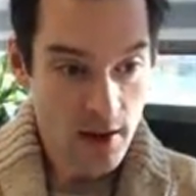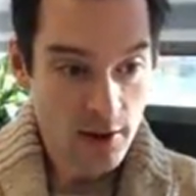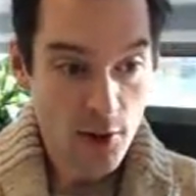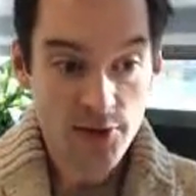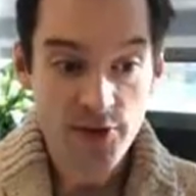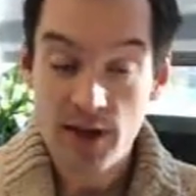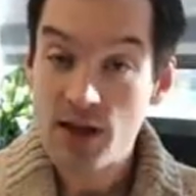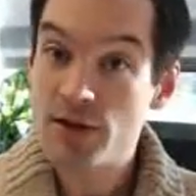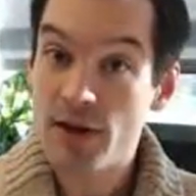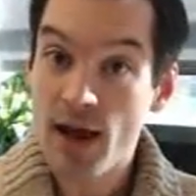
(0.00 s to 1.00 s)
Notice that
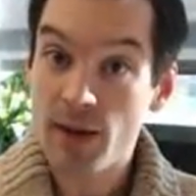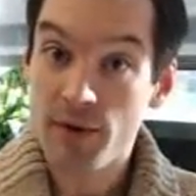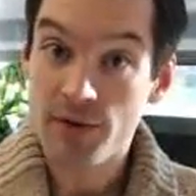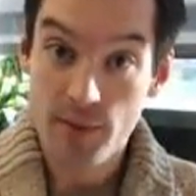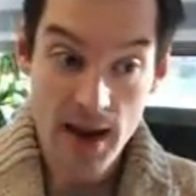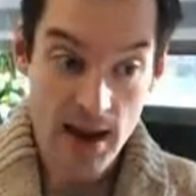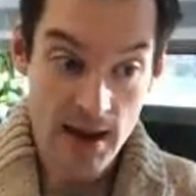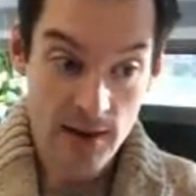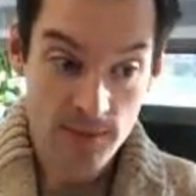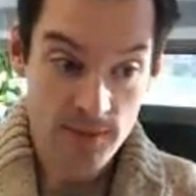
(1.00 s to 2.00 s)
each of the elements from
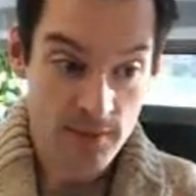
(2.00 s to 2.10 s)
A